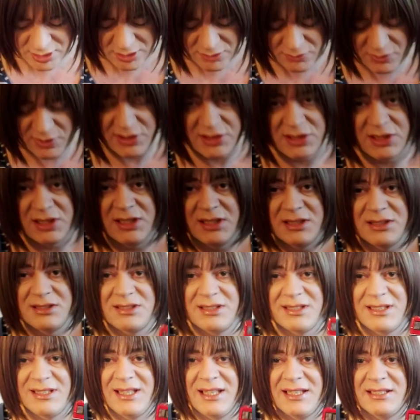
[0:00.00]
which is
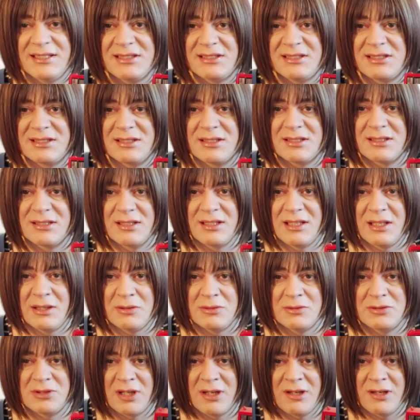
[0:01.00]
this
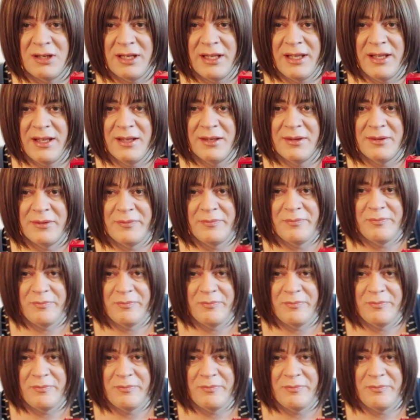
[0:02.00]
little dart here.